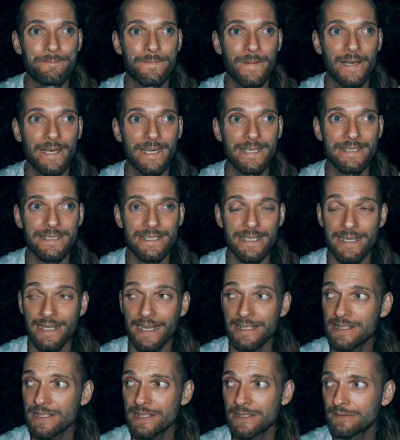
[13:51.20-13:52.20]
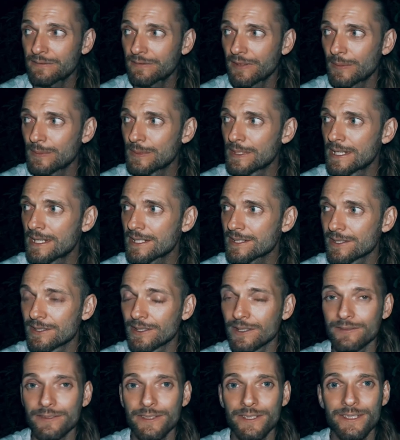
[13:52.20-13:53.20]
And I'd say that's the foundation
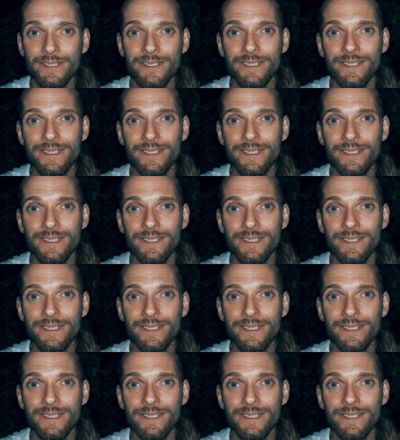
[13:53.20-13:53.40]
of it.